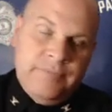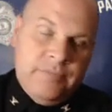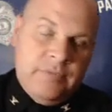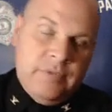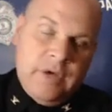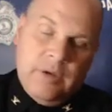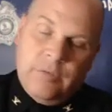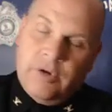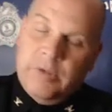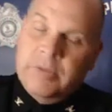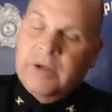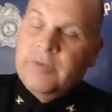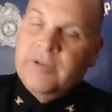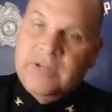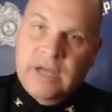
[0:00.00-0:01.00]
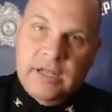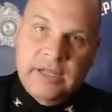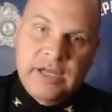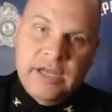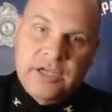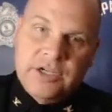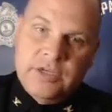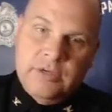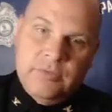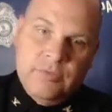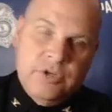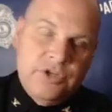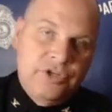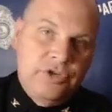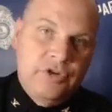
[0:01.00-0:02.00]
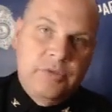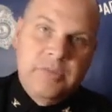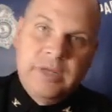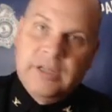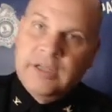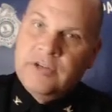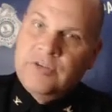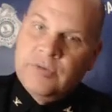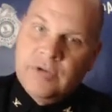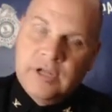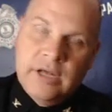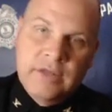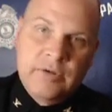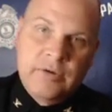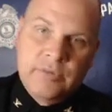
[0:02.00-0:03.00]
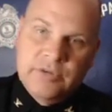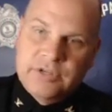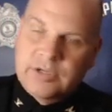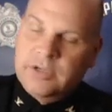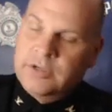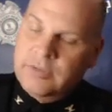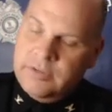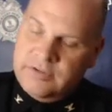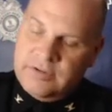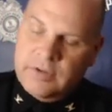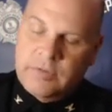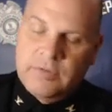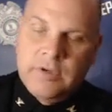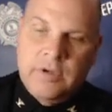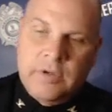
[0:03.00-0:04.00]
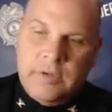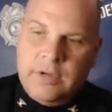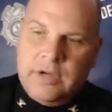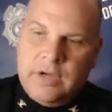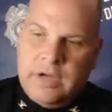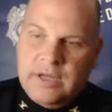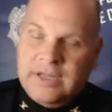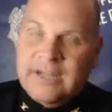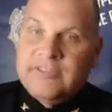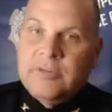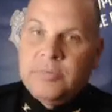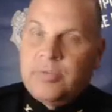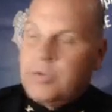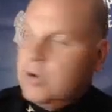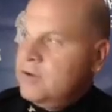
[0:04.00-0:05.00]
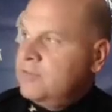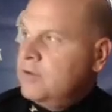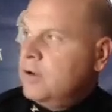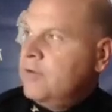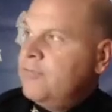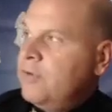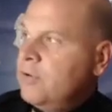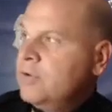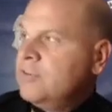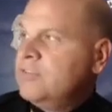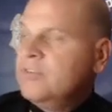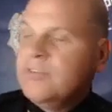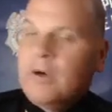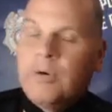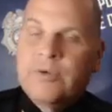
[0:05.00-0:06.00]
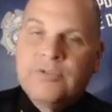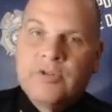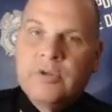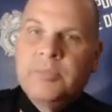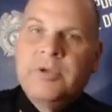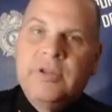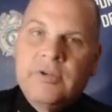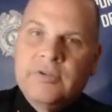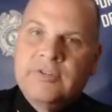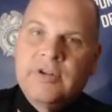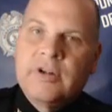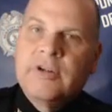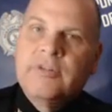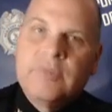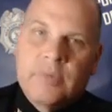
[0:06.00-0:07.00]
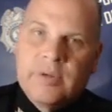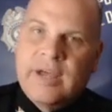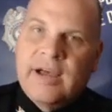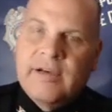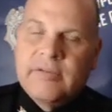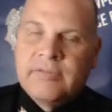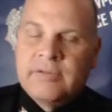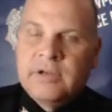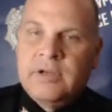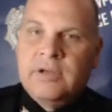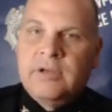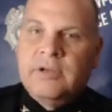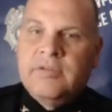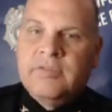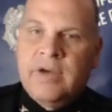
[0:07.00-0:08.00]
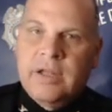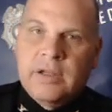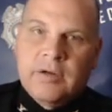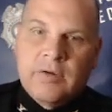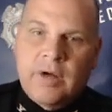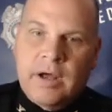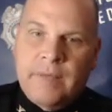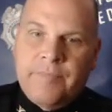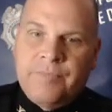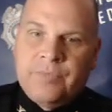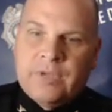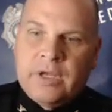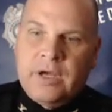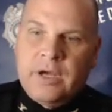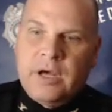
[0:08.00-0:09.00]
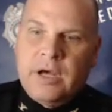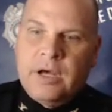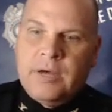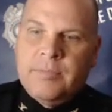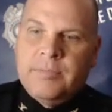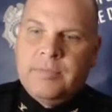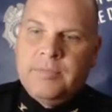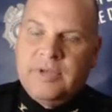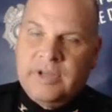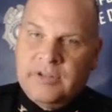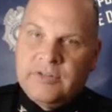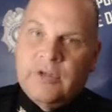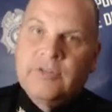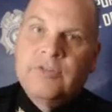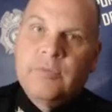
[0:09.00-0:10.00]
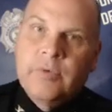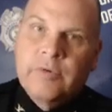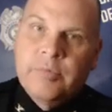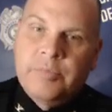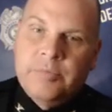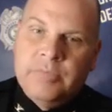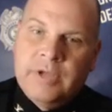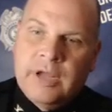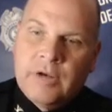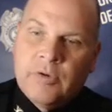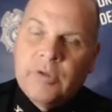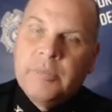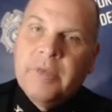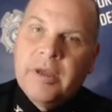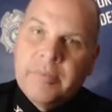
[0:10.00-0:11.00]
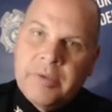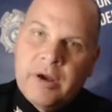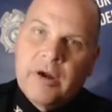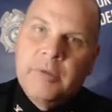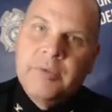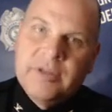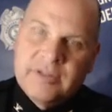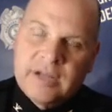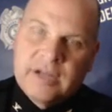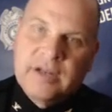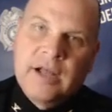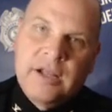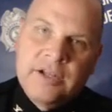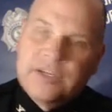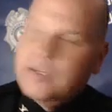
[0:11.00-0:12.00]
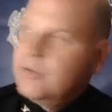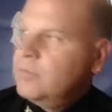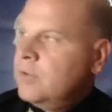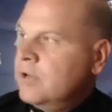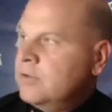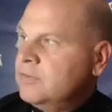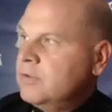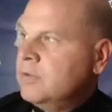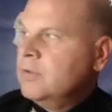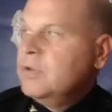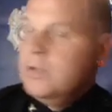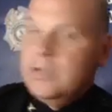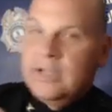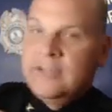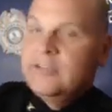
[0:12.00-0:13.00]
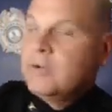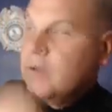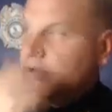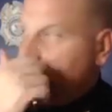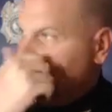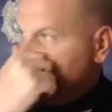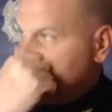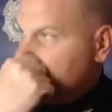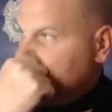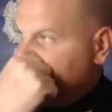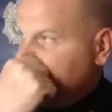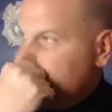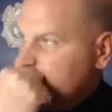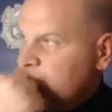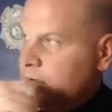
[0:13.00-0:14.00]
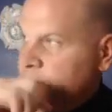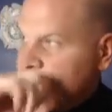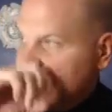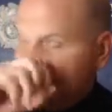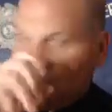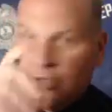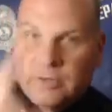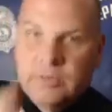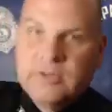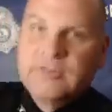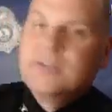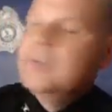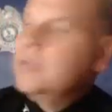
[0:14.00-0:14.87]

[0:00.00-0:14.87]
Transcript: I worry about retaliation. One shooting may lead to another. So that's important. So our focus is always going to be in those areas where we have violent crime. But it's also where not only manpower, but technology as well. So that's a great question, my friend. You always ask good ones, and